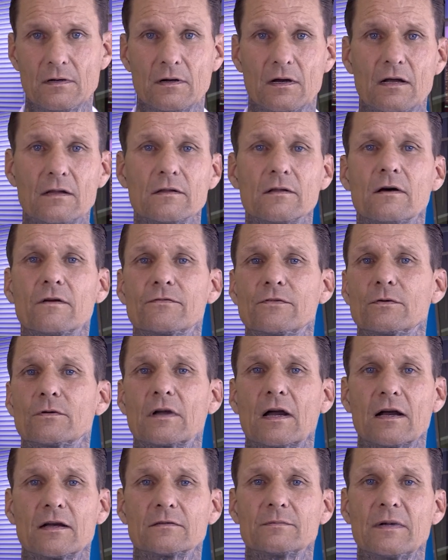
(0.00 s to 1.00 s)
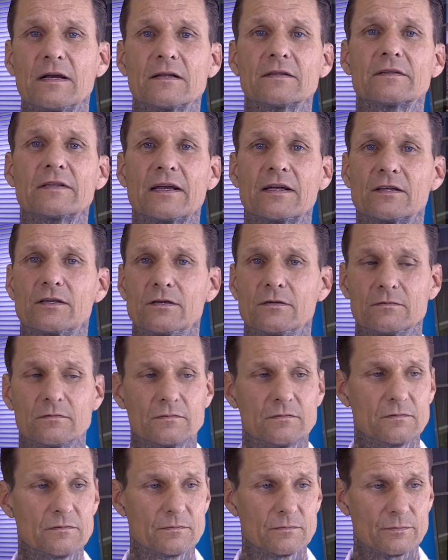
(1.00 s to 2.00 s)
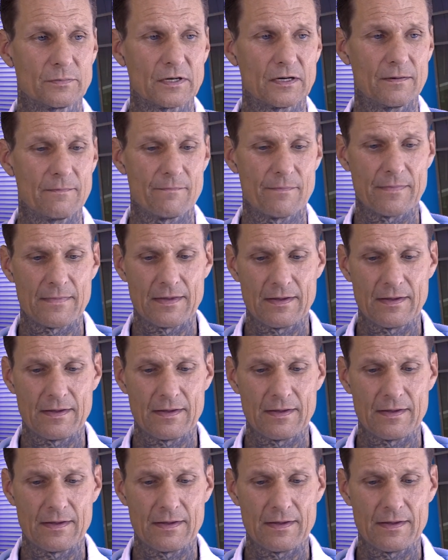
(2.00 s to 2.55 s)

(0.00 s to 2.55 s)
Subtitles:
I love you guys, man. Thank you. But